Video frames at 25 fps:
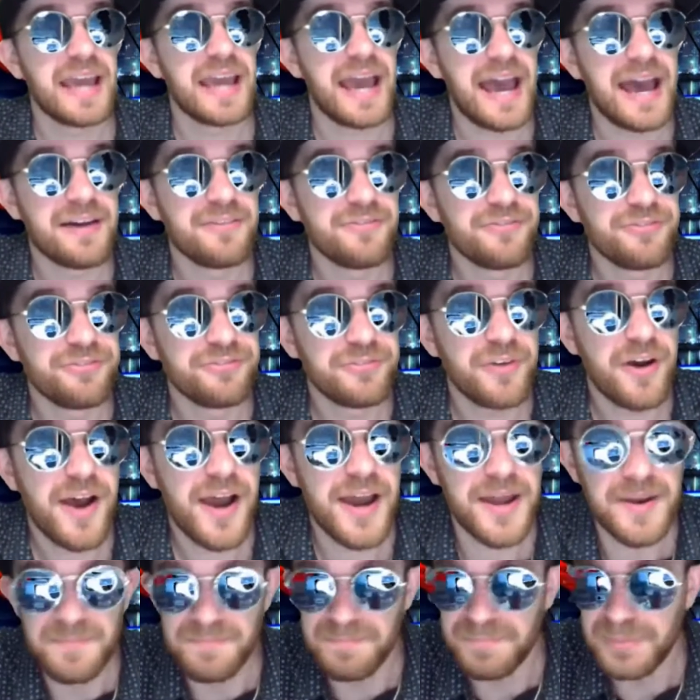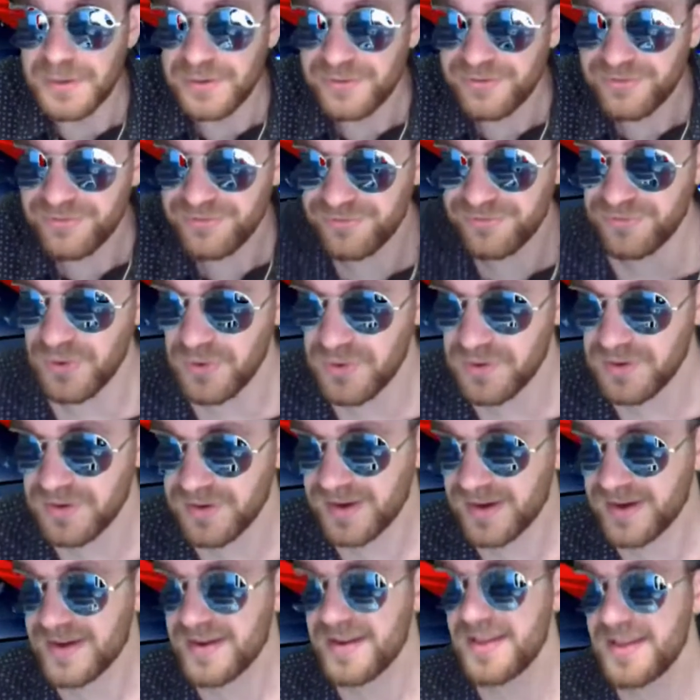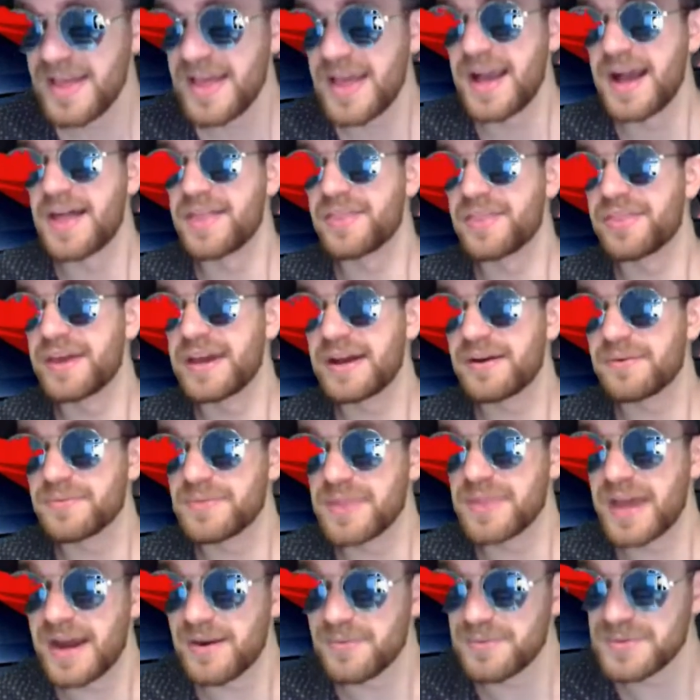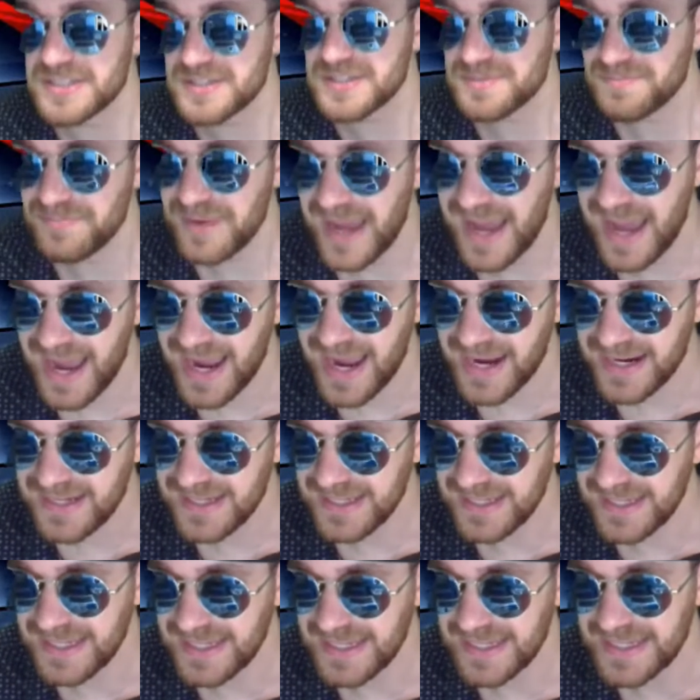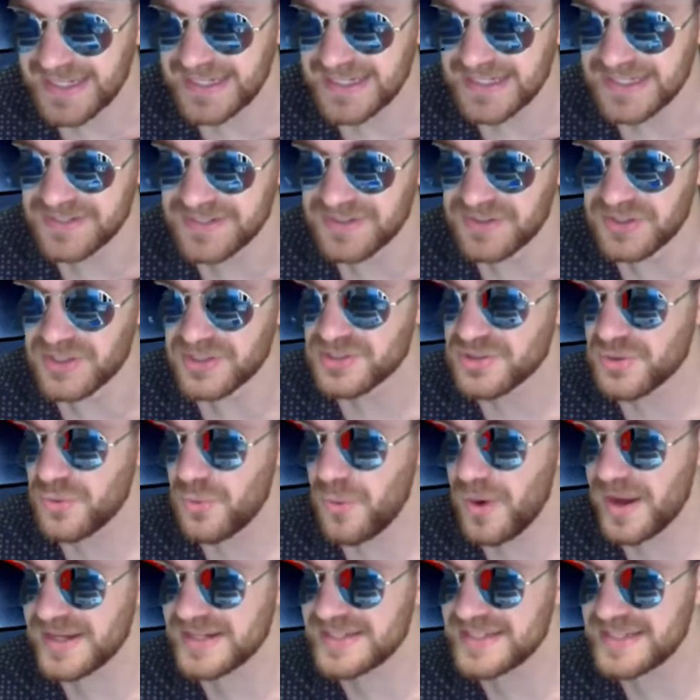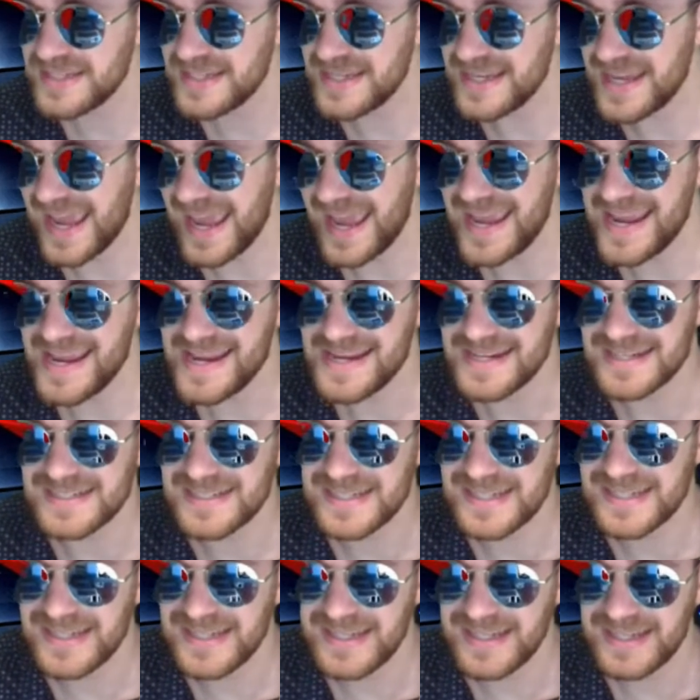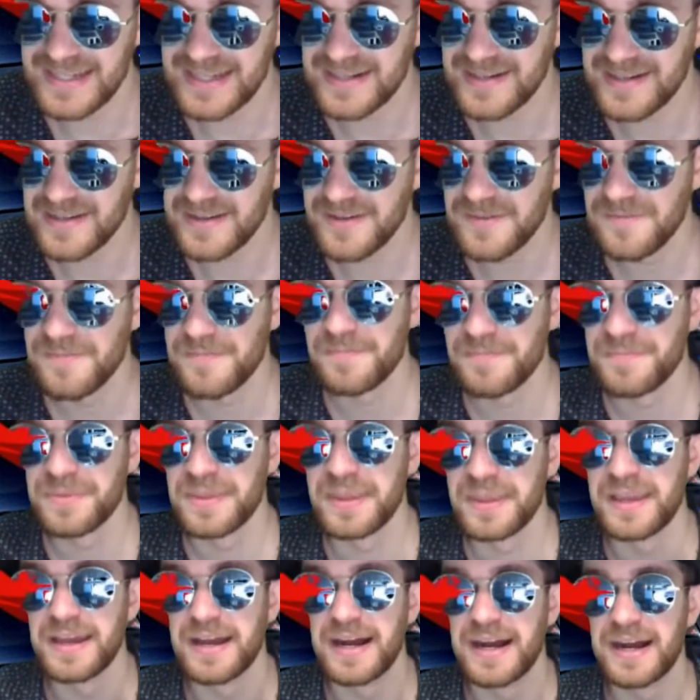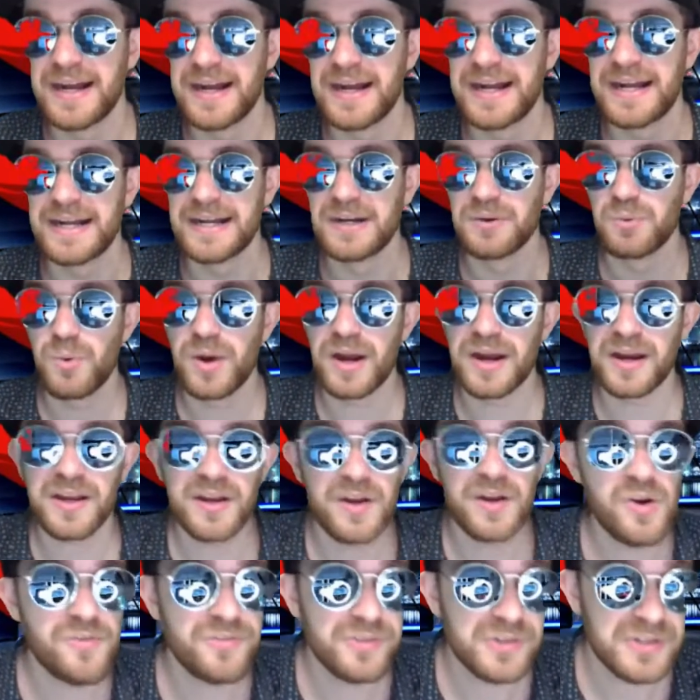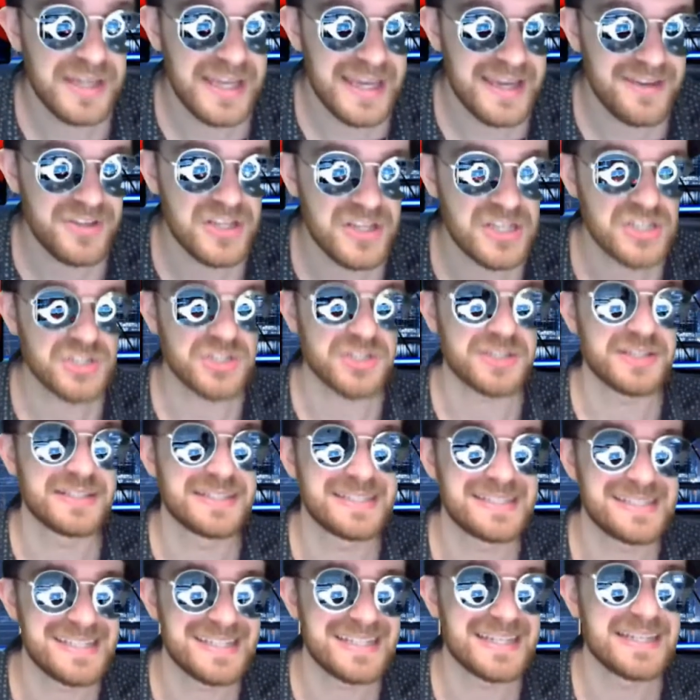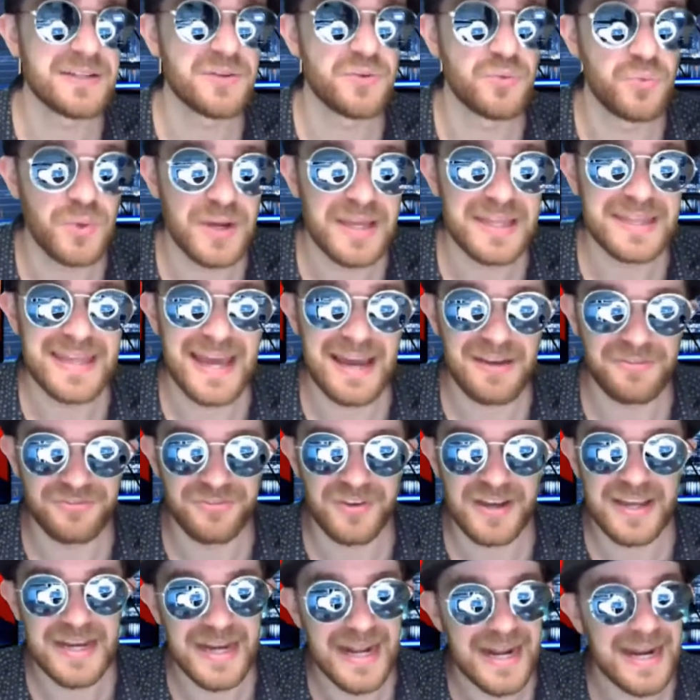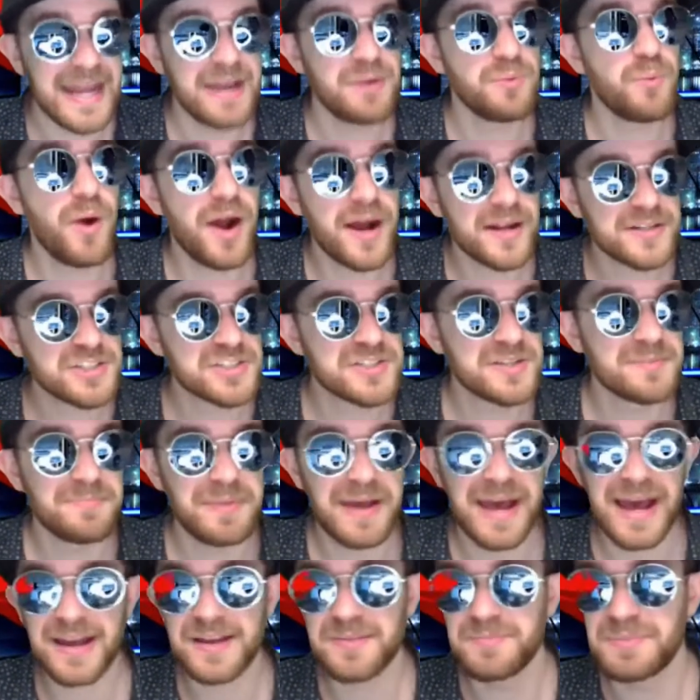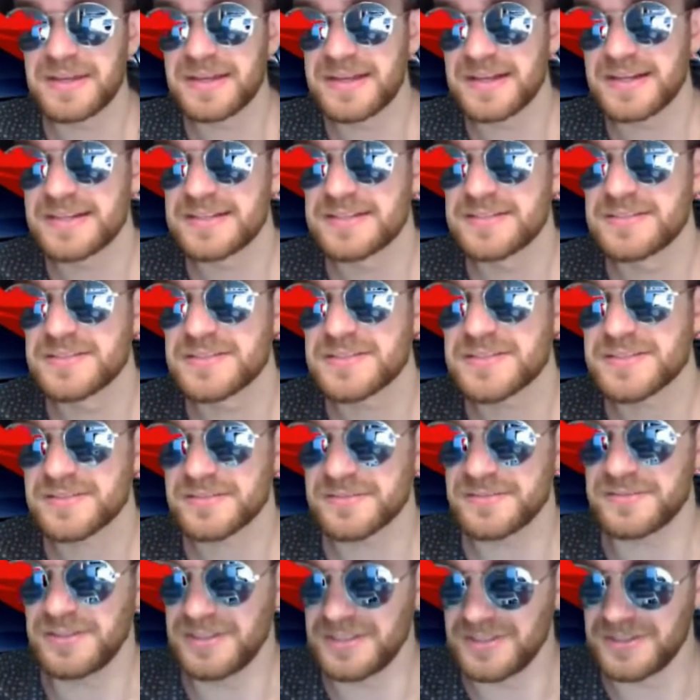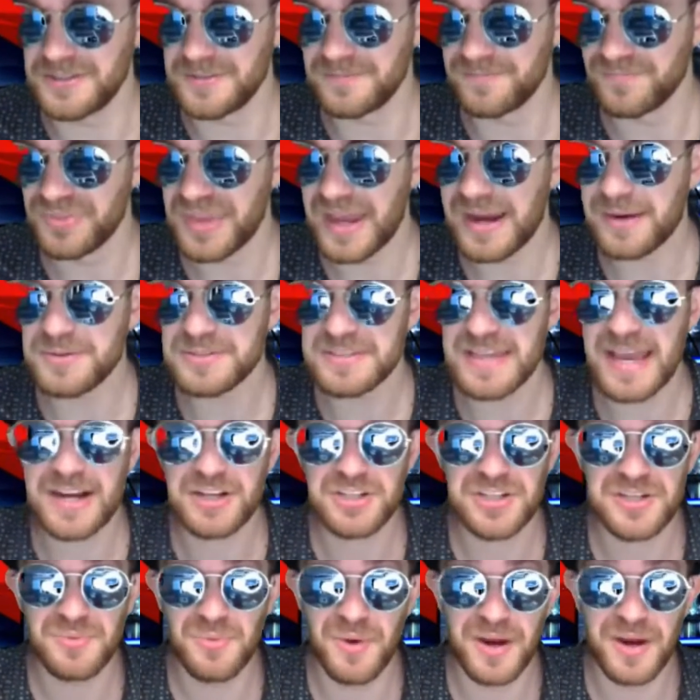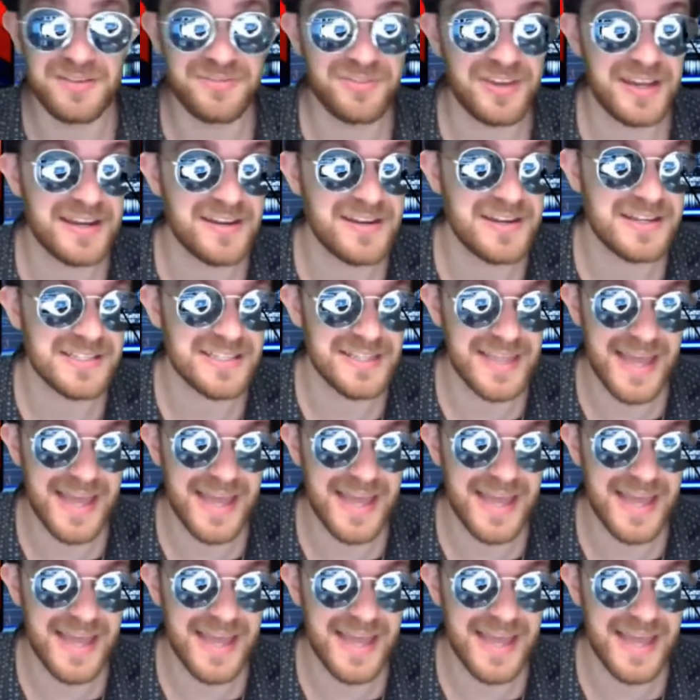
have fought before. That was back in 2018, where Kowalkiewicz did win that fight. And I watched it back because that was actually one of Herrig's